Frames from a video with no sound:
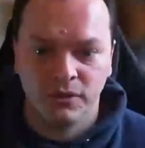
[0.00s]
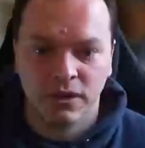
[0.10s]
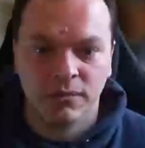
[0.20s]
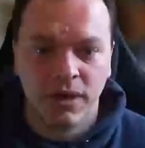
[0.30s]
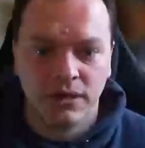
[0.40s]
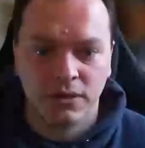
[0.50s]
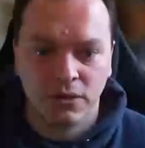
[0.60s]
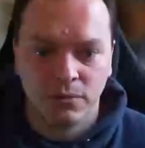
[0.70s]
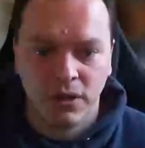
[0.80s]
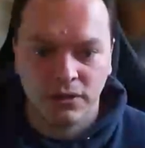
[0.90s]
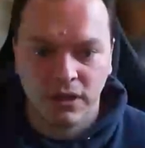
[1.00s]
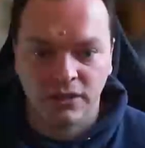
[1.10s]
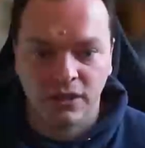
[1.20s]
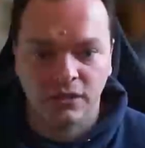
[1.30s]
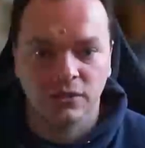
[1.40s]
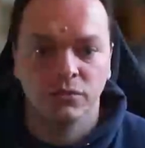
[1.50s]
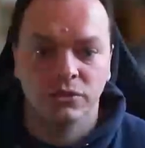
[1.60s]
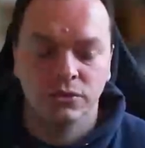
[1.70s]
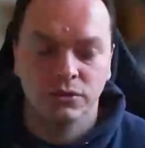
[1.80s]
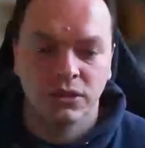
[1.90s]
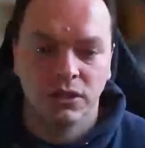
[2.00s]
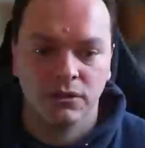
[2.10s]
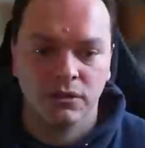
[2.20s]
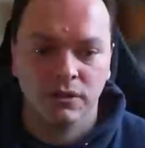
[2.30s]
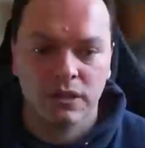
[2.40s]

that match the compiled executable and source code.